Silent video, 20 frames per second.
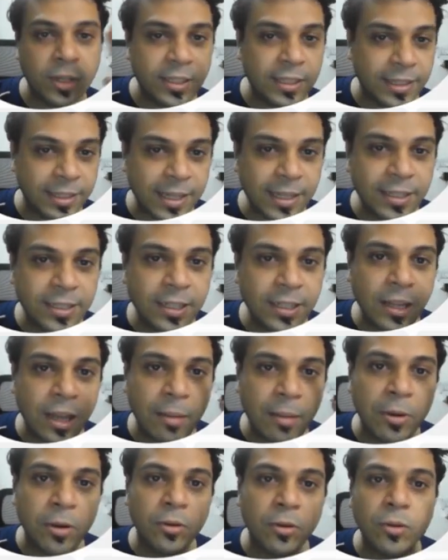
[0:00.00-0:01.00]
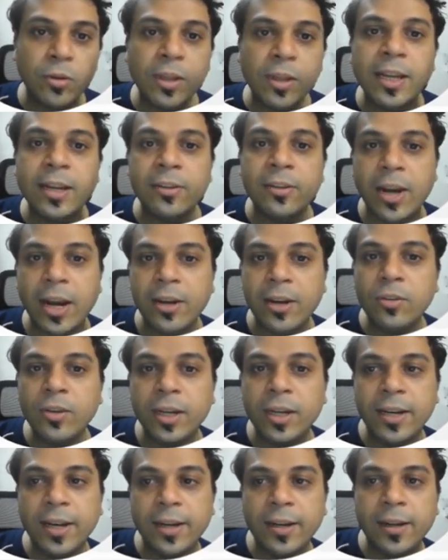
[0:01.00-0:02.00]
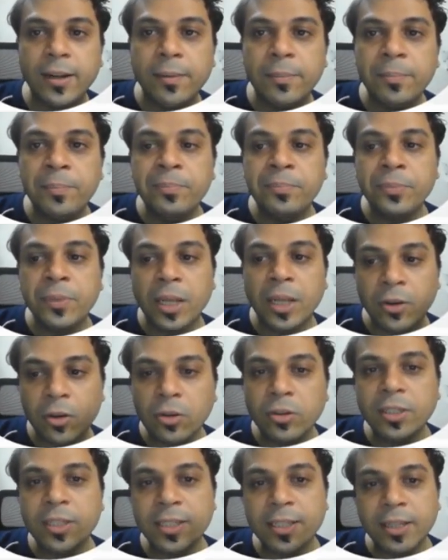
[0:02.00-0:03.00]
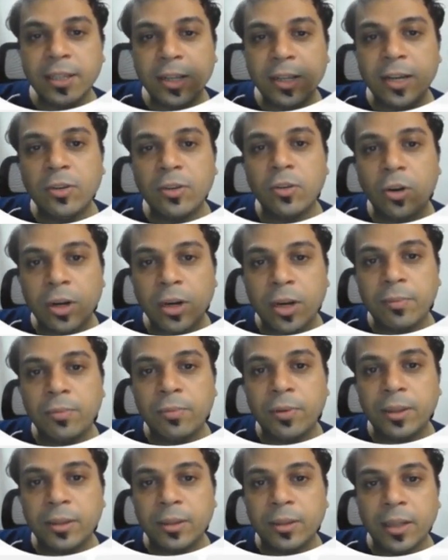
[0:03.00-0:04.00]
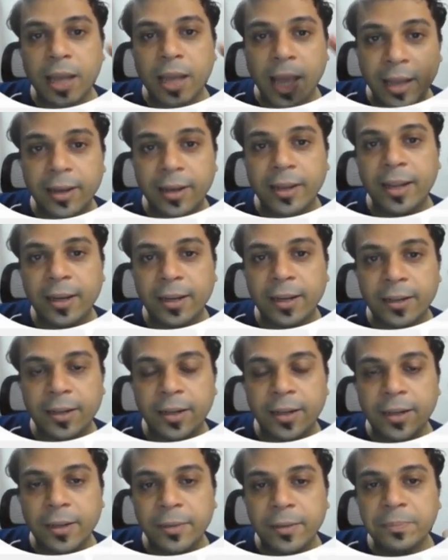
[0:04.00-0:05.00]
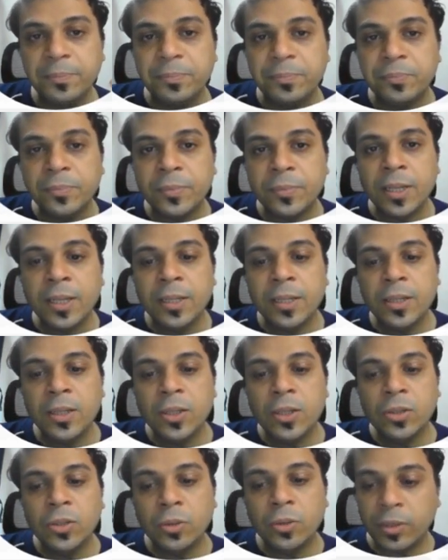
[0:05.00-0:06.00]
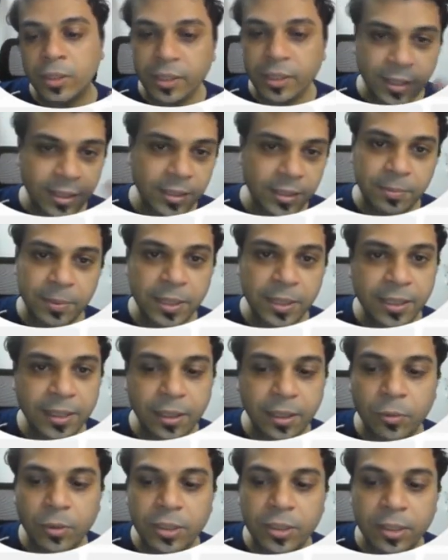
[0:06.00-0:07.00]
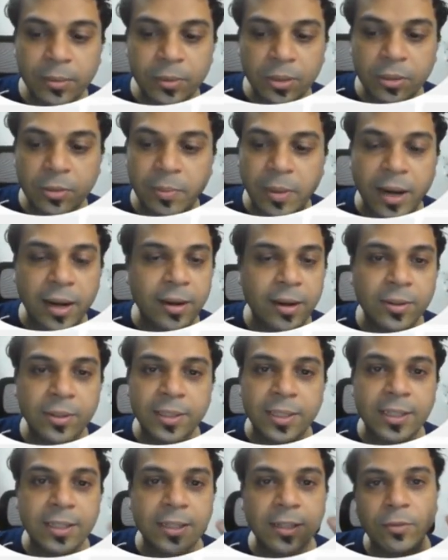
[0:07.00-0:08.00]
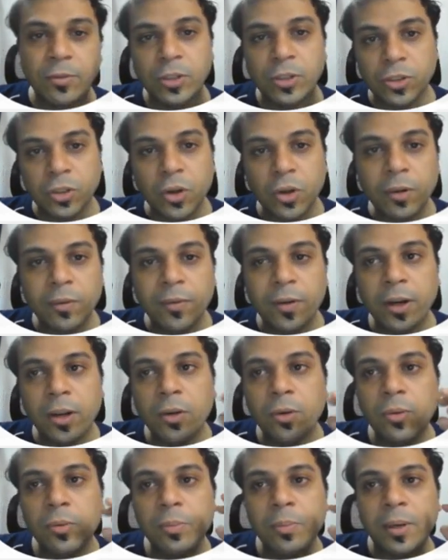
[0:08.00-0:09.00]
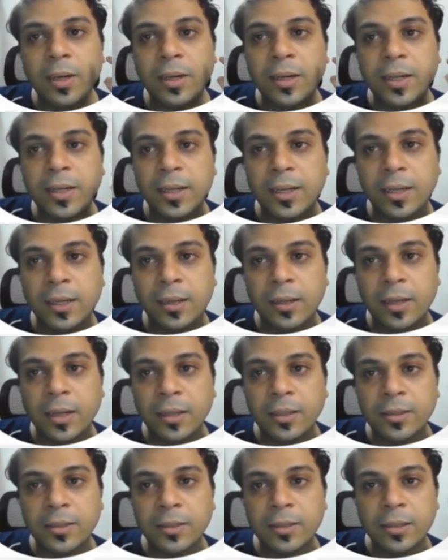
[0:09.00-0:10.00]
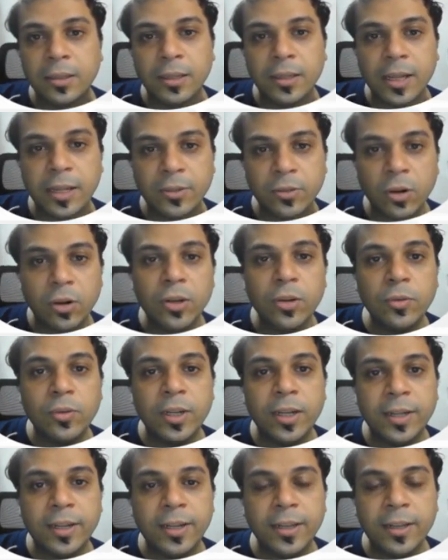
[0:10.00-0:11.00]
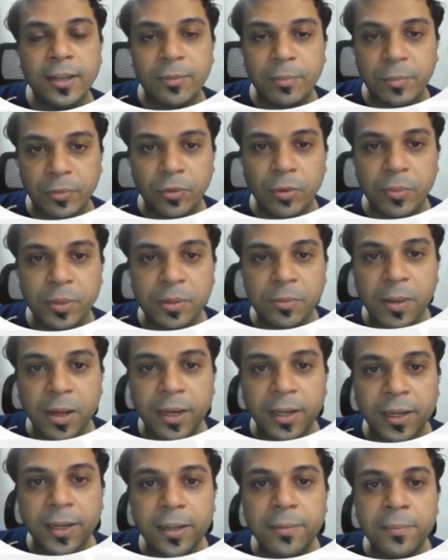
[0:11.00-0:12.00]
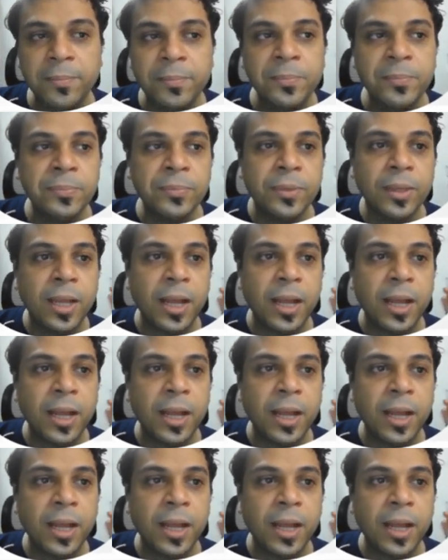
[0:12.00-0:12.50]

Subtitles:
So it's essentially about looking at granular data and not just get caught up with the aggregated data. So this is basically what Simpson's paradox is. It was a short video, but it has got utility in performance marketing,